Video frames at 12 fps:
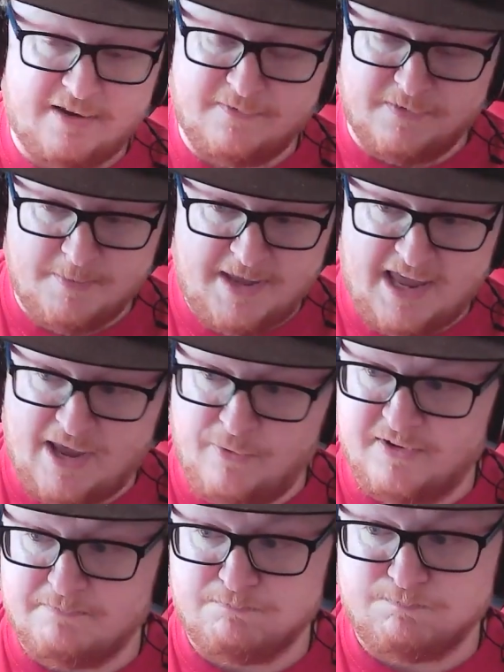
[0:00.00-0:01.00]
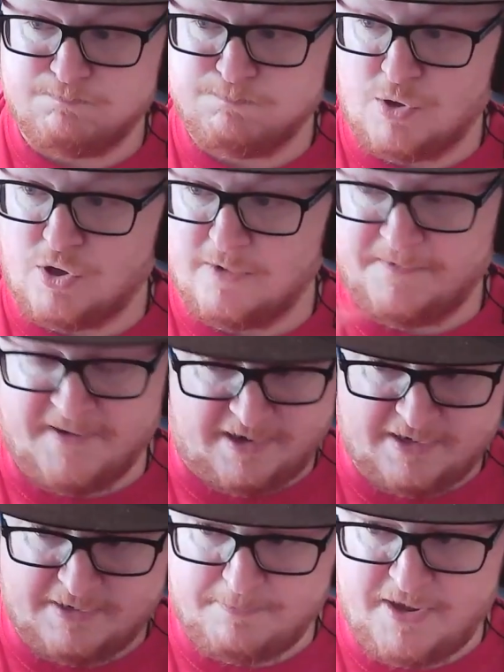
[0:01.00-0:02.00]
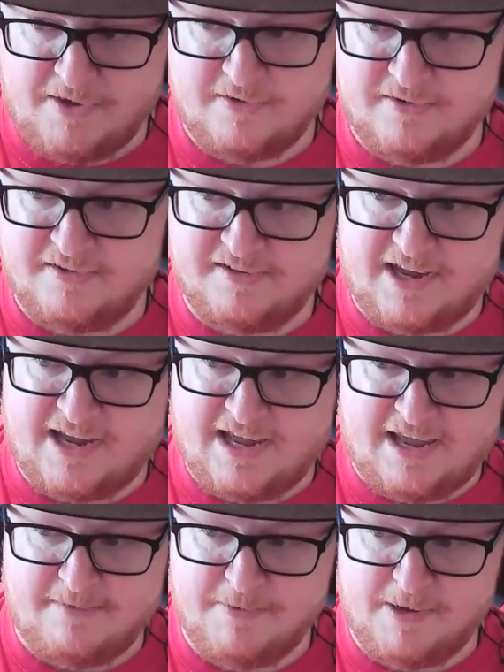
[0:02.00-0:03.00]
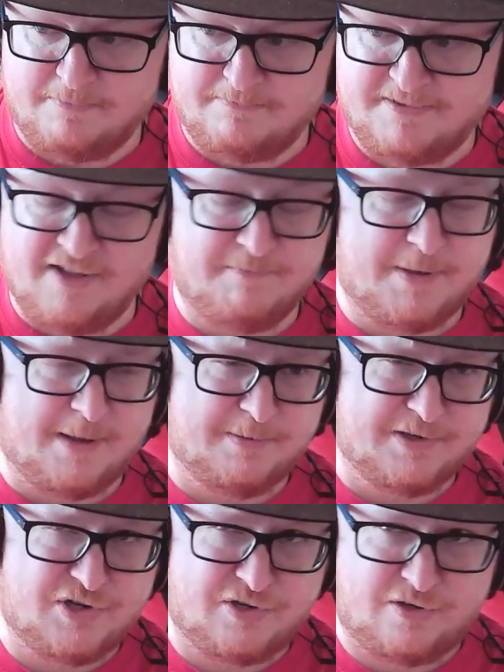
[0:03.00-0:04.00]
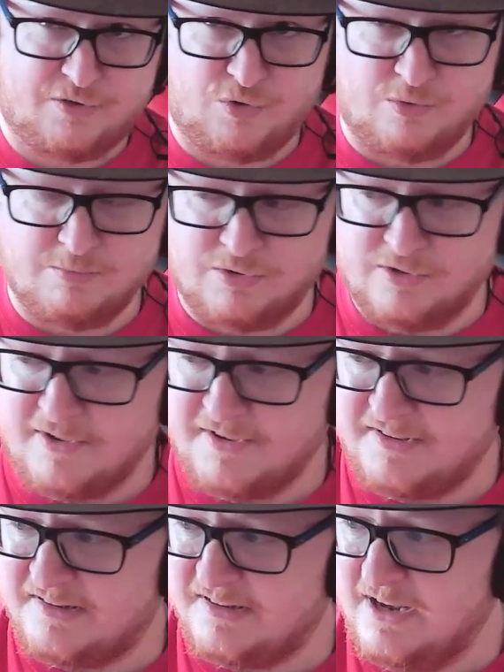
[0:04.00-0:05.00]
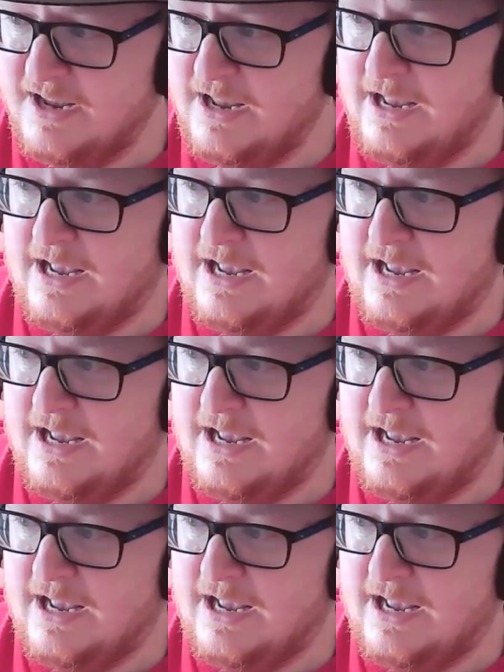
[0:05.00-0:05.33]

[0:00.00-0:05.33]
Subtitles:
granted, for me, it was perfect because I self-published 2 books.